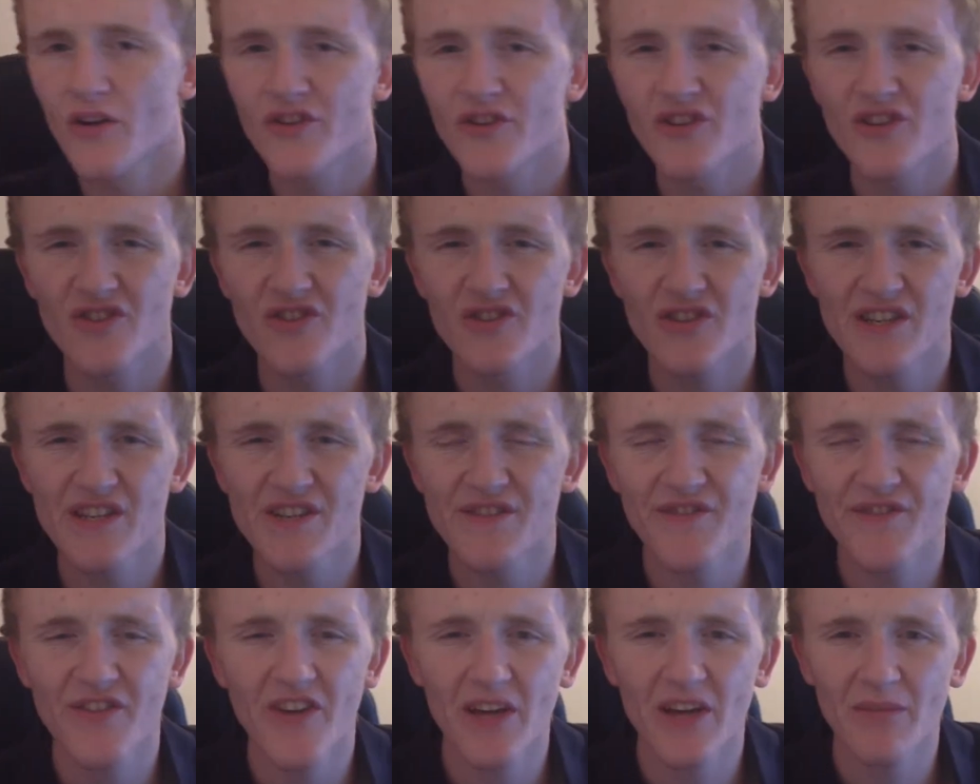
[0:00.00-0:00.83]
She does
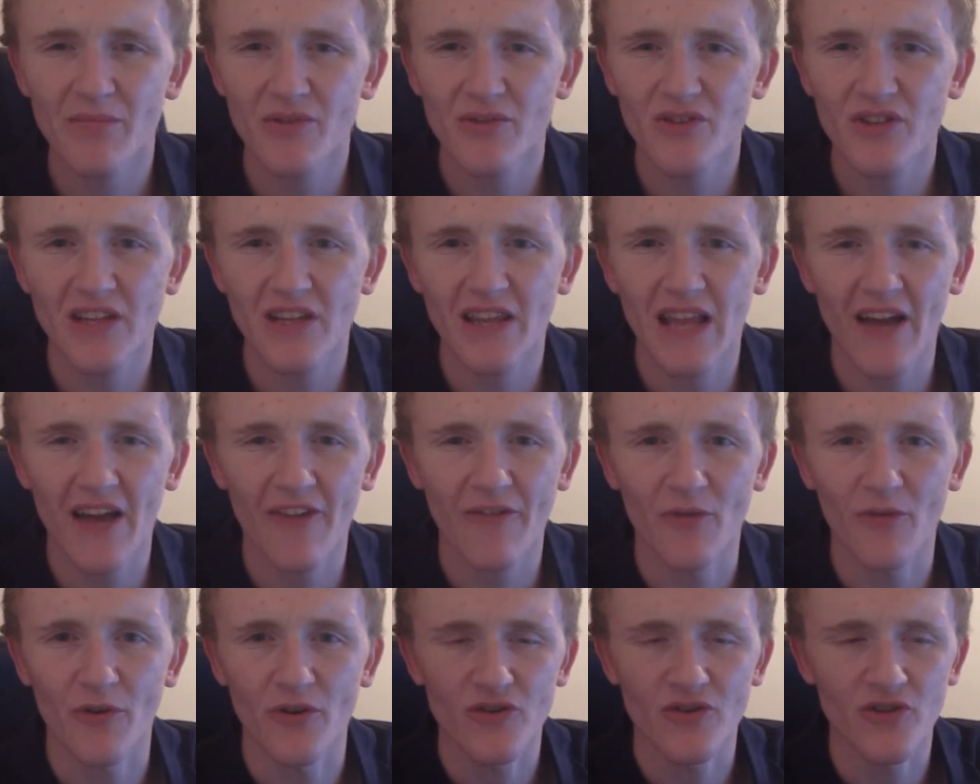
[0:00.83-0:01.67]
this fake bloody
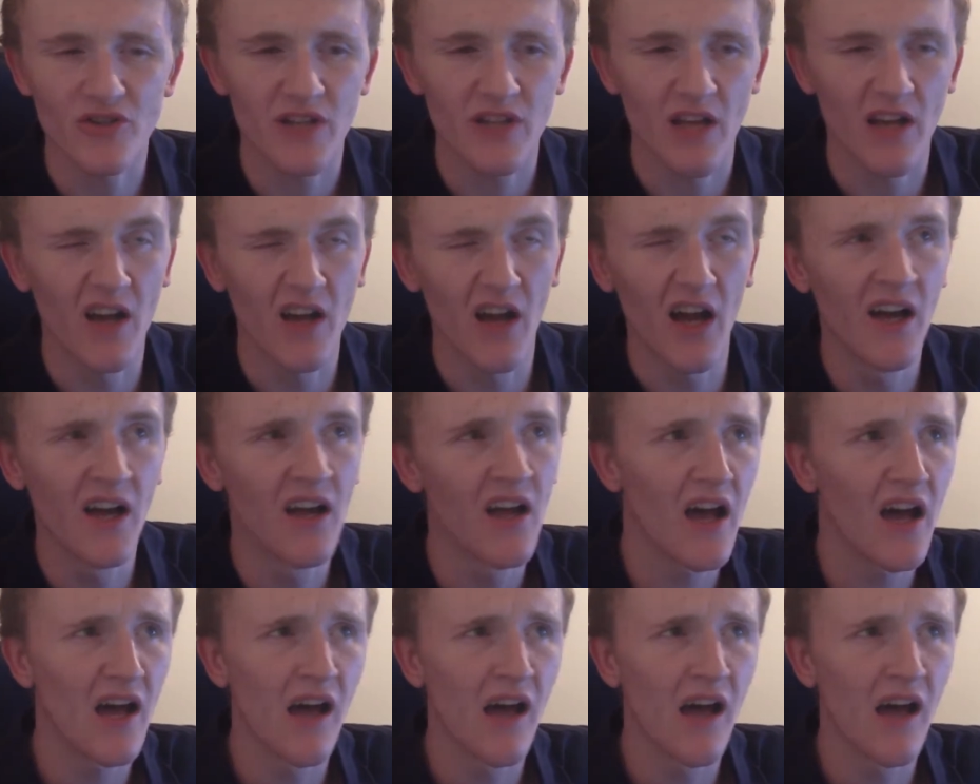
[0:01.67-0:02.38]
laugh where it's just like,